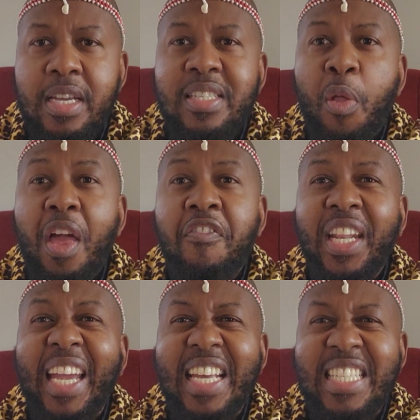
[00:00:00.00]
South
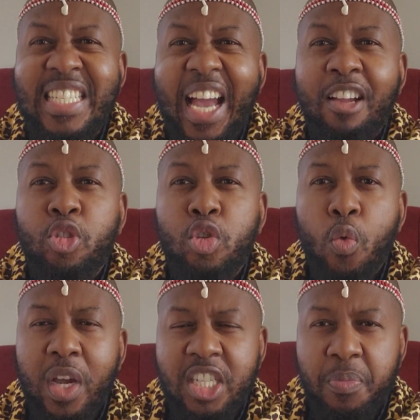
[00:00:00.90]
Africans are
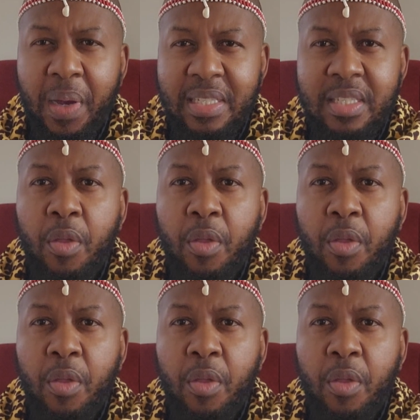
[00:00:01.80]
true worshippers.